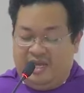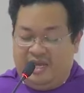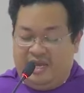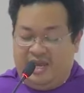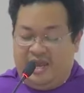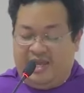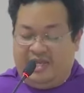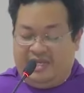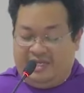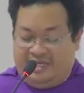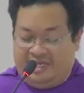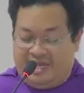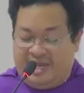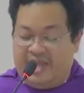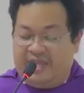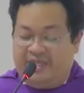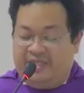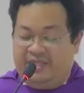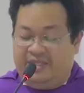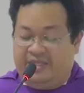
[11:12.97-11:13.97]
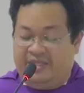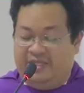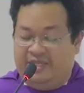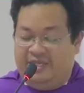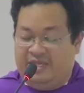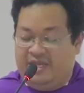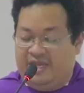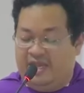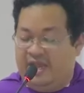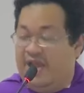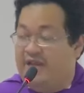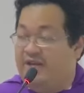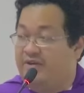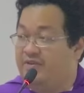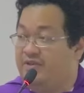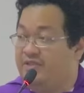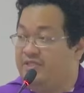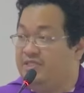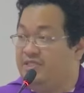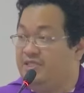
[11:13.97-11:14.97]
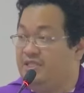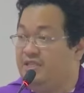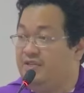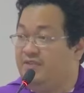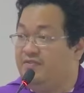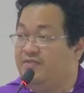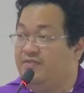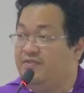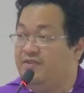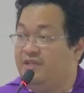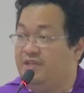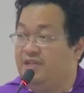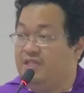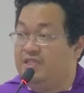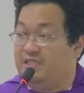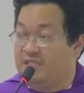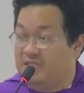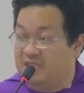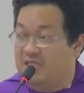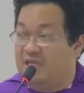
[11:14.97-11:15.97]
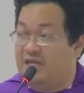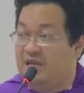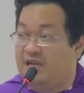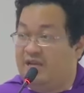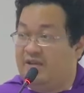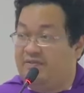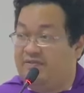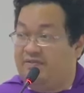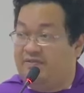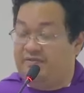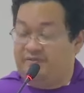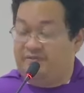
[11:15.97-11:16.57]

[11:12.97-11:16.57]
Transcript: and death and receive eternal life.